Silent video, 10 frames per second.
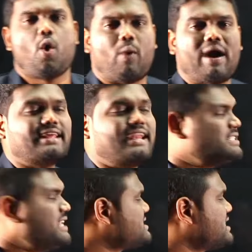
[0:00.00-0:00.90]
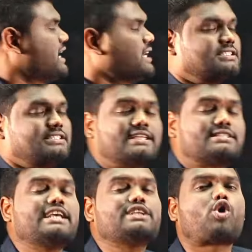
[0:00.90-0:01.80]
Why the reason is
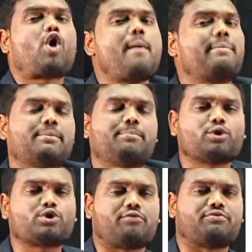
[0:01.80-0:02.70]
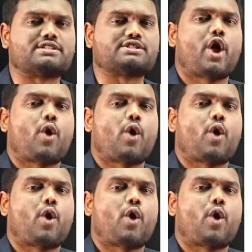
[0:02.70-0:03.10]
6 is common in both of these.